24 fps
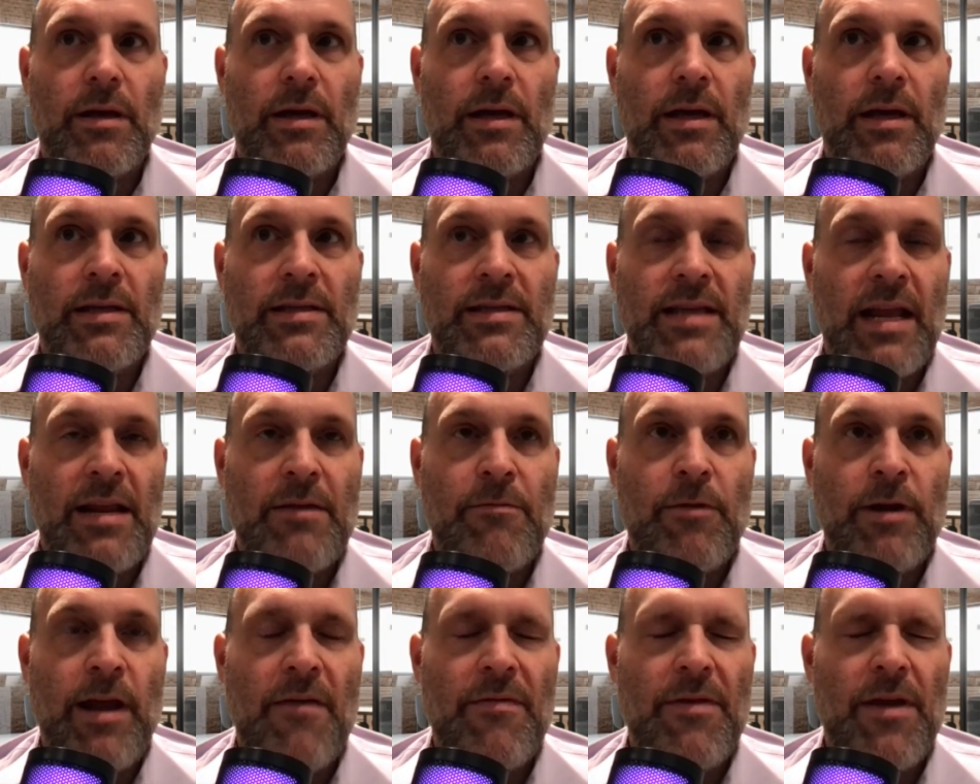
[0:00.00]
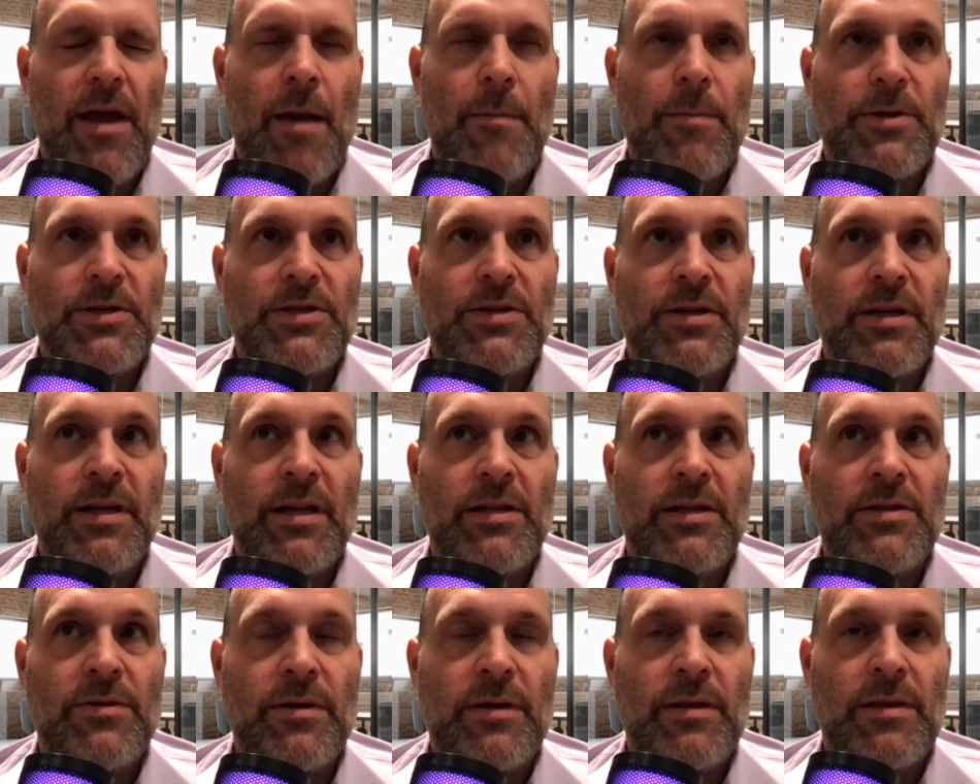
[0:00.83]
Does anyone have the opportunity
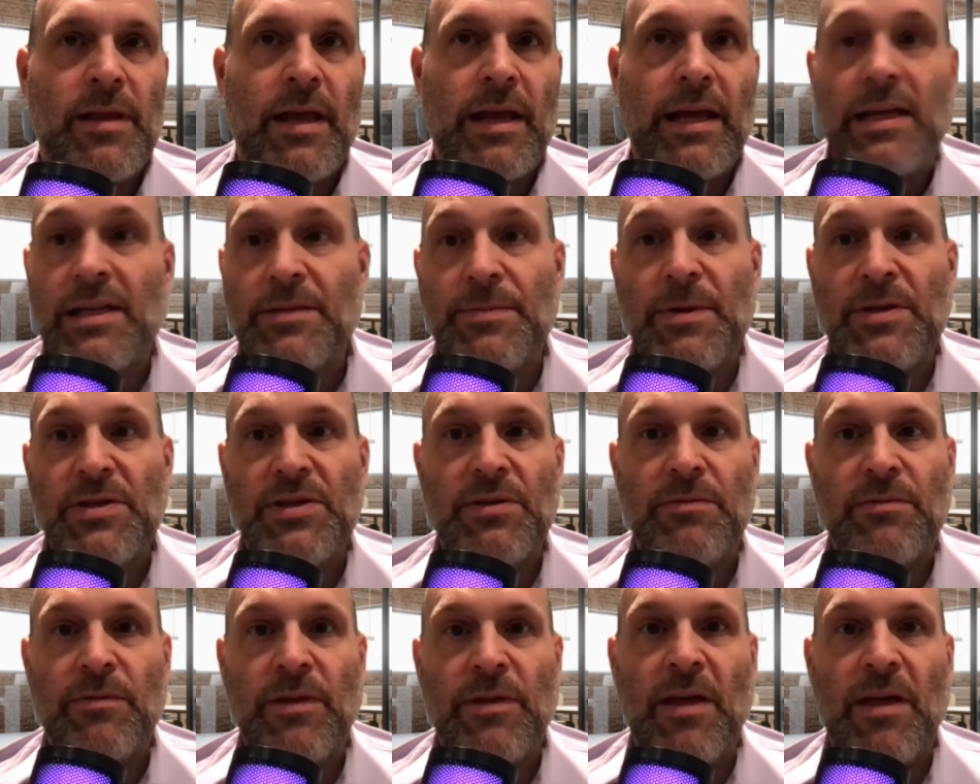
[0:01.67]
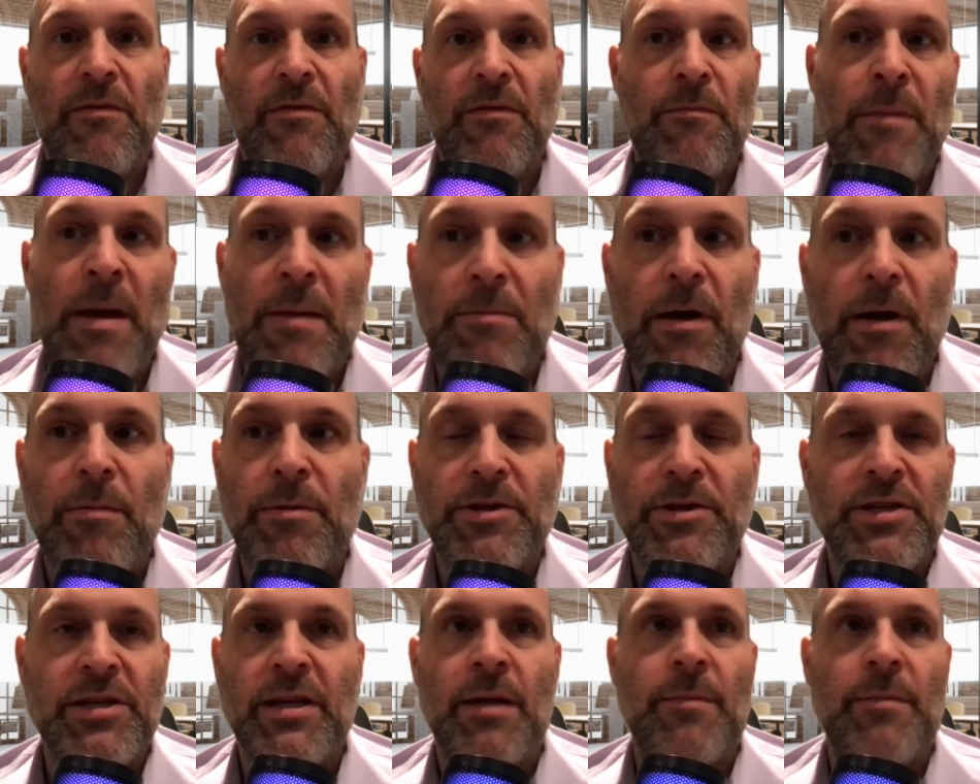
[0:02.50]
to do it? Like, especially with my
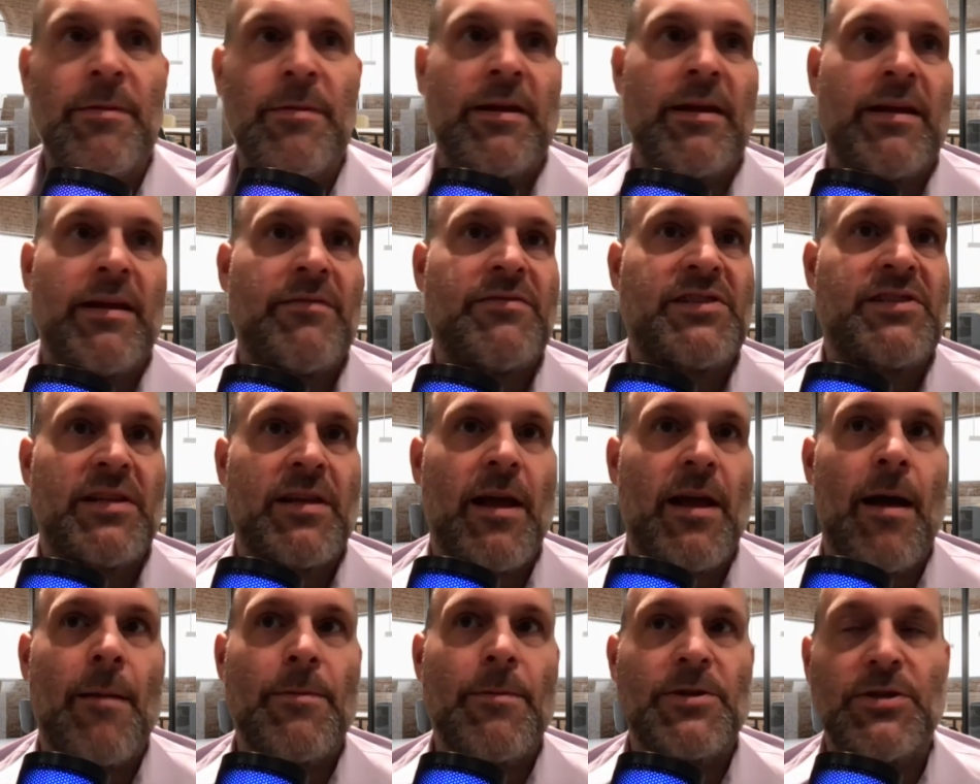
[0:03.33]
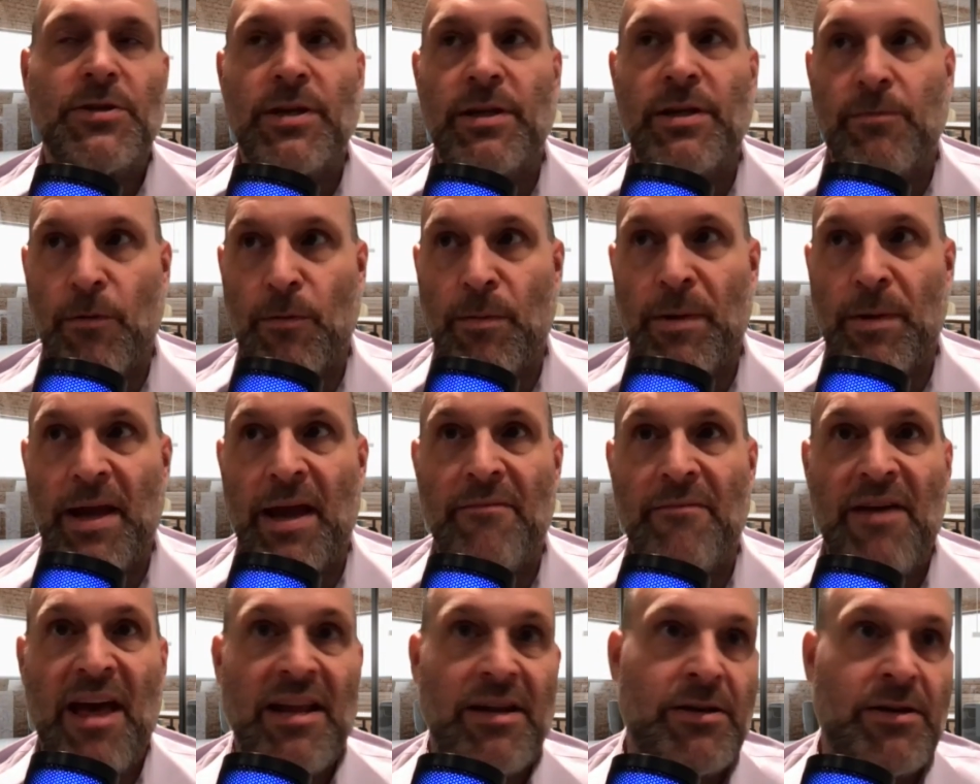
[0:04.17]
publishing company gives them the opportunity where we
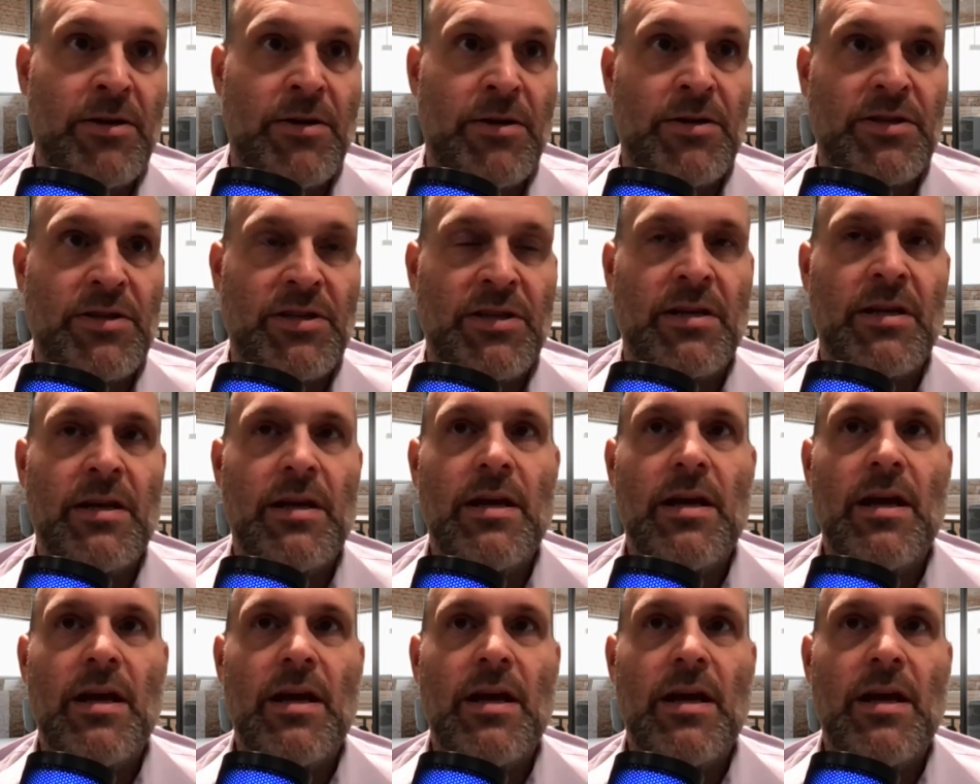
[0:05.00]
have editors.